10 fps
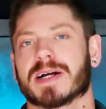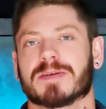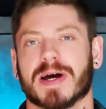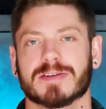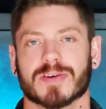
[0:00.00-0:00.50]

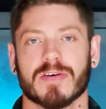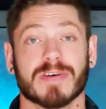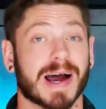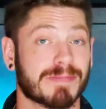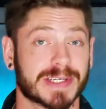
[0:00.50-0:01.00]
back to Myles
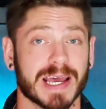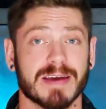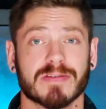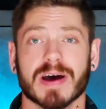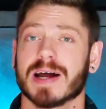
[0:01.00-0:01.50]
Off, I'm
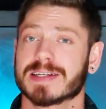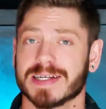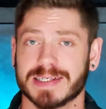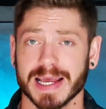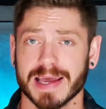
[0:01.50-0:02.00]
Dave, and
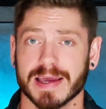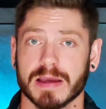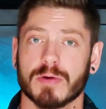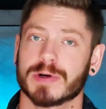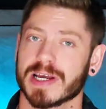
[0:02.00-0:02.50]

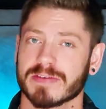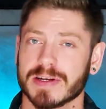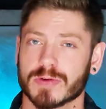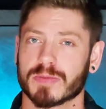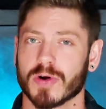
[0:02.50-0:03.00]
today we're diving
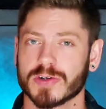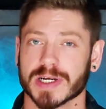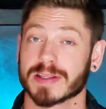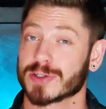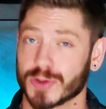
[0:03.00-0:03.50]
into a
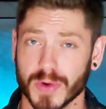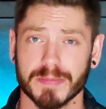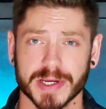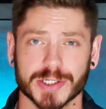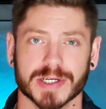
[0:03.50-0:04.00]
project that's so
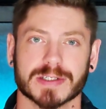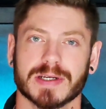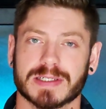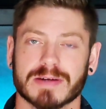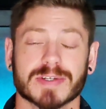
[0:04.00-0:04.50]

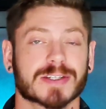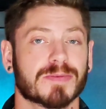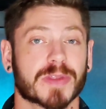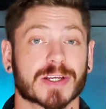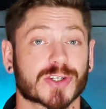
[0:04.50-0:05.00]
ambitious, it sounds like
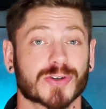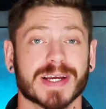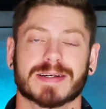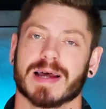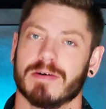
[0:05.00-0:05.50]
something
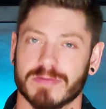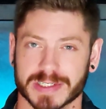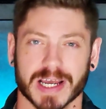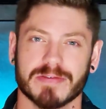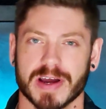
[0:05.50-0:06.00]
straight out of
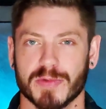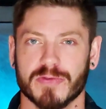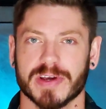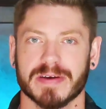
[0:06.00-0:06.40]
a sci-fi movie.